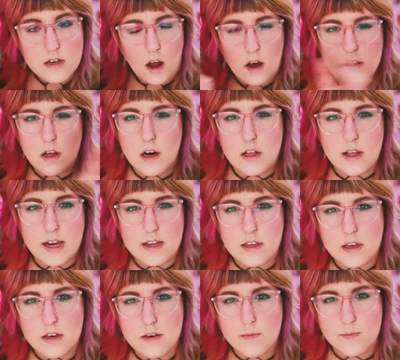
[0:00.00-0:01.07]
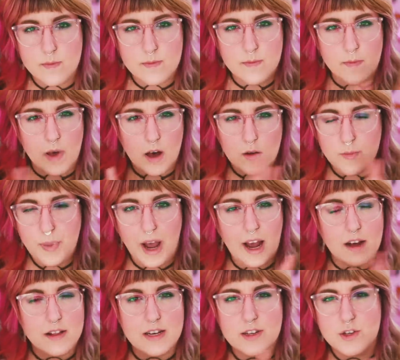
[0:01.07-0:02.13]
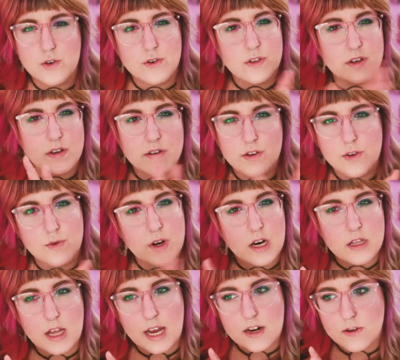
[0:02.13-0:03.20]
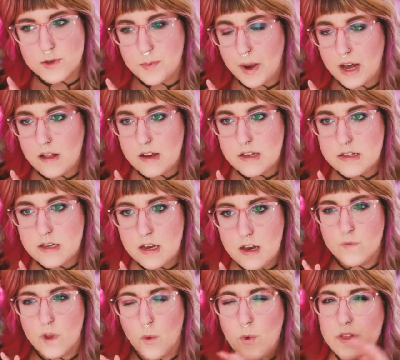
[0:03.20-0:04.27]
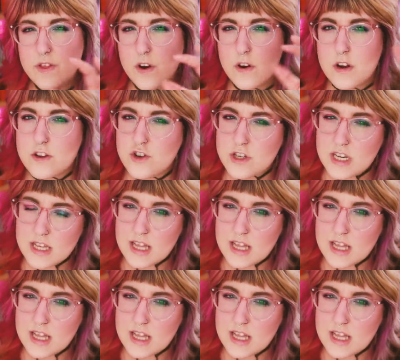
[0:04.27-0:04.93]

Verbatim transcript: a la like the Melt palettes or the new Kaleidos palettes. When they're just